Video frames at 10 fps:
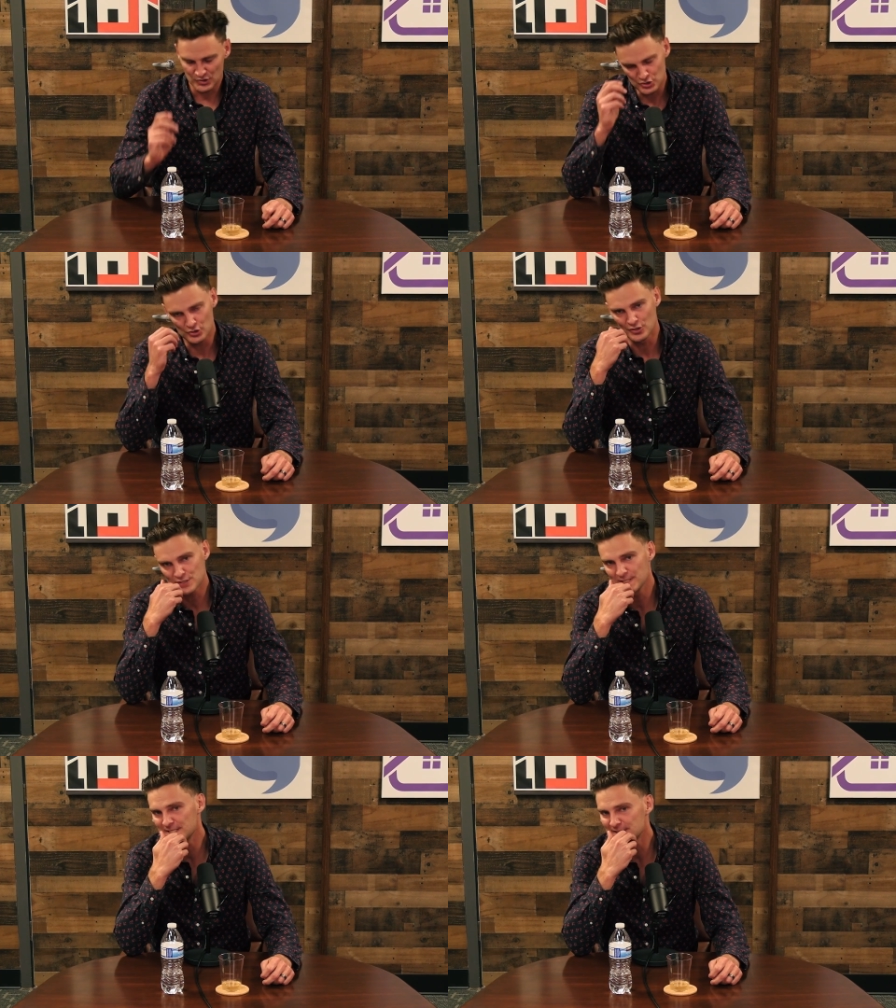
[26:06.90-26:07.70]
Sure.
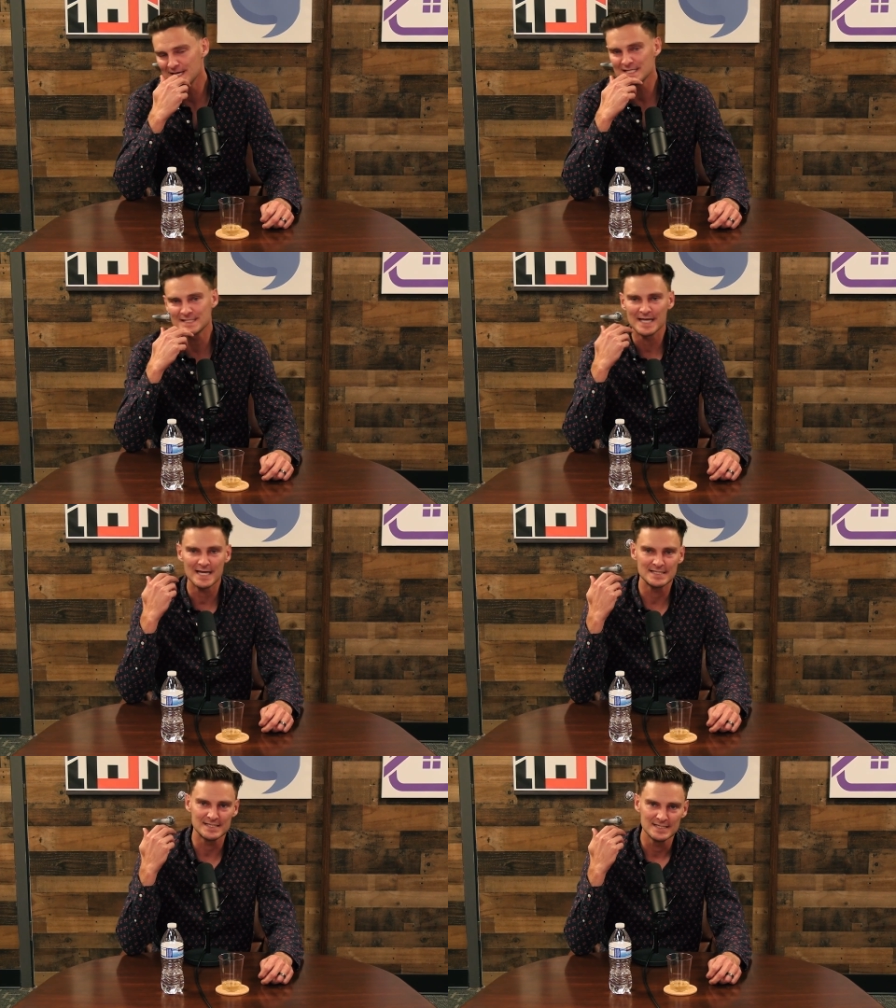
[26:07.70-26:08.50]
So there's there's
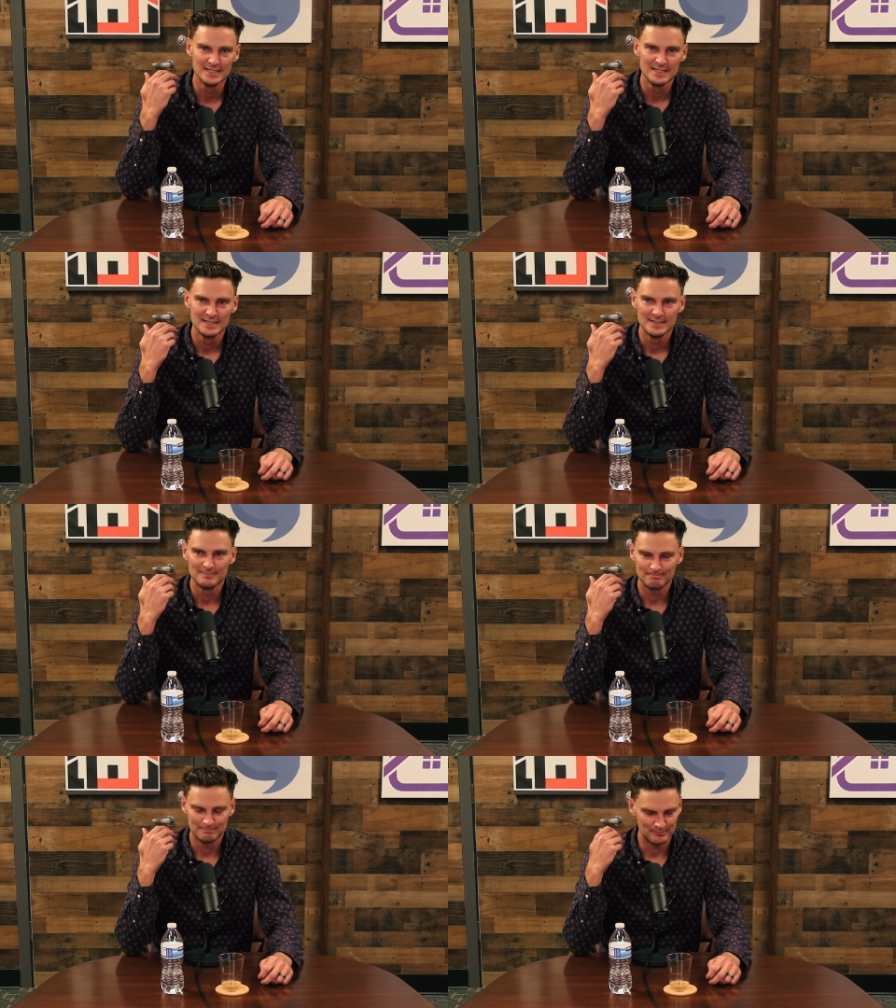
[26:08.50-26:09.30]
there's
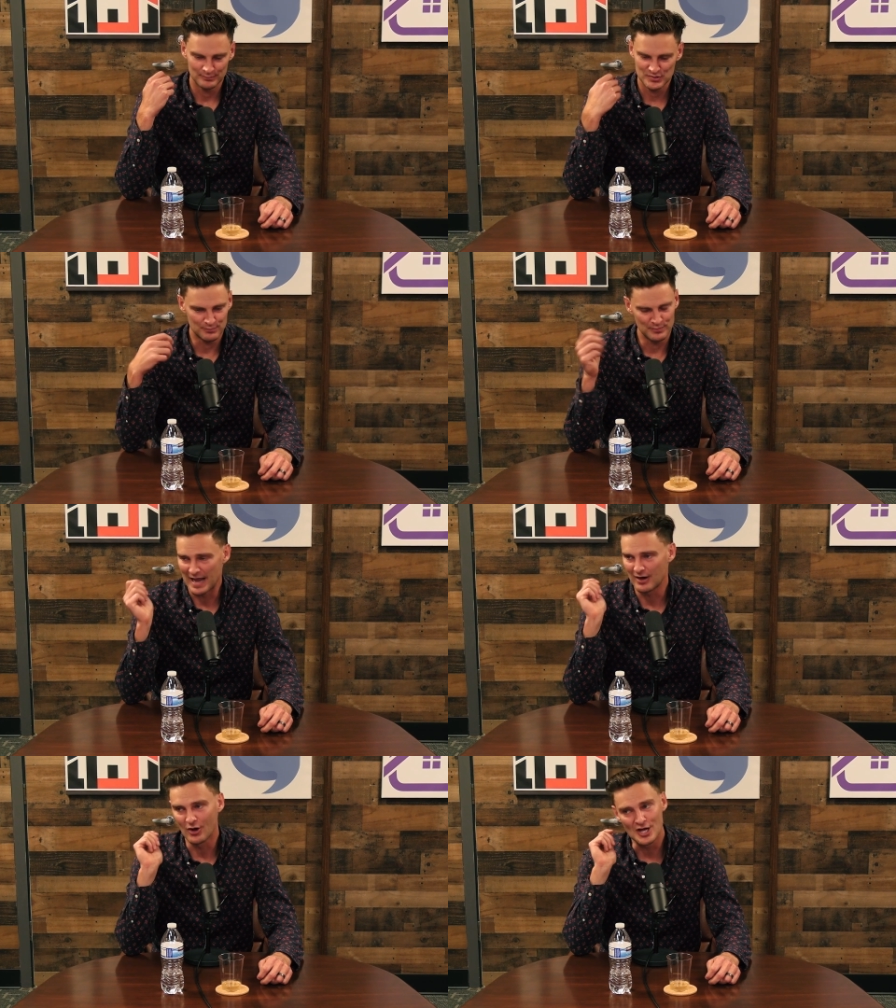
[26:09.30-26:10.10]

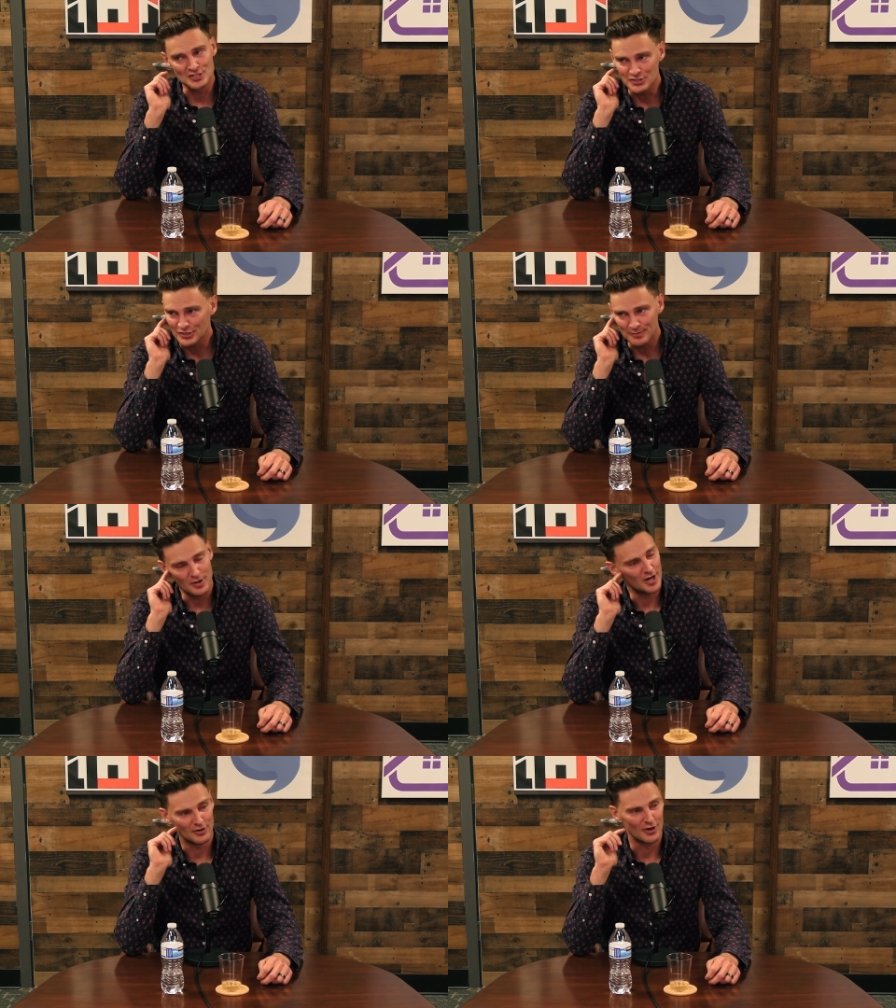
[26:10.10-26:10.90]
analyzers you can
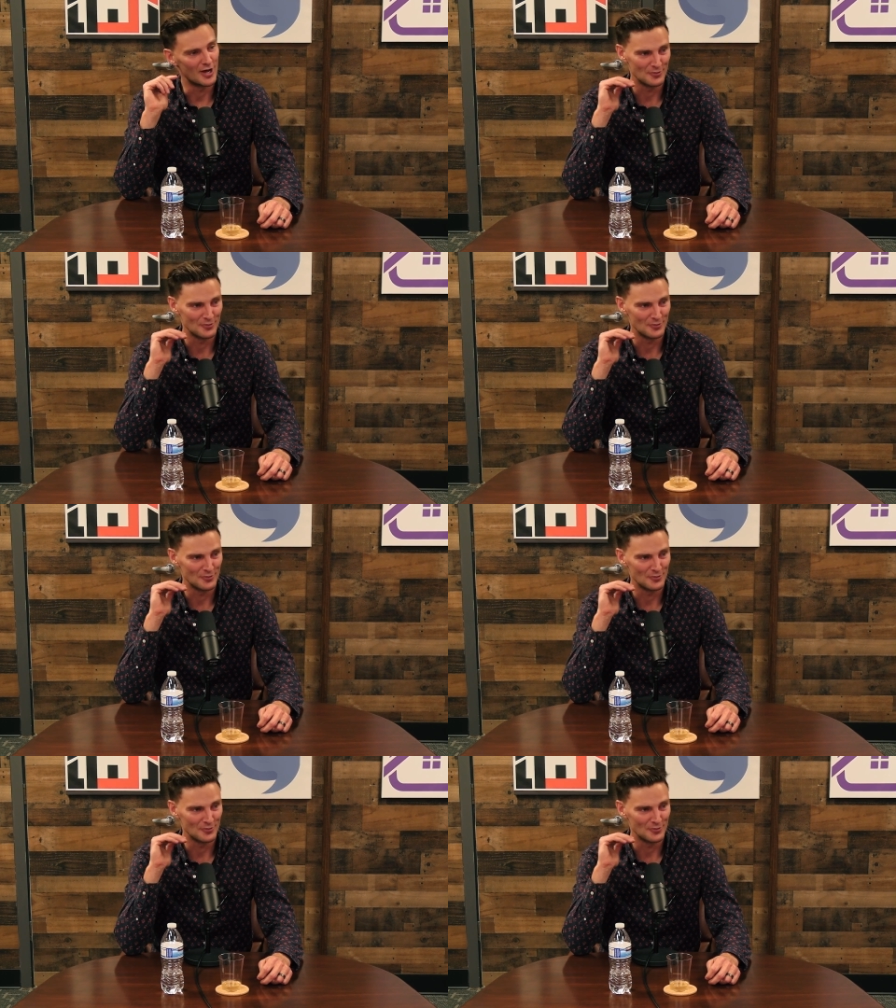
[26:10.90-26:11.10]
buy online.